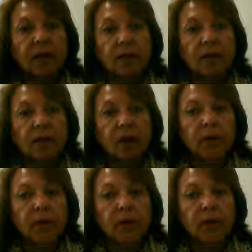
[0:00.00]
the
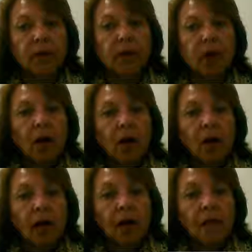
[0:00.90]
goal.
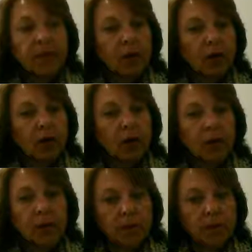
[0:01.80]
Okay, thank
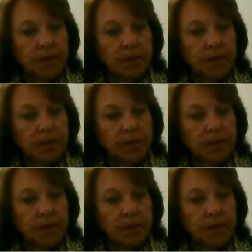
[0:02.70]
you.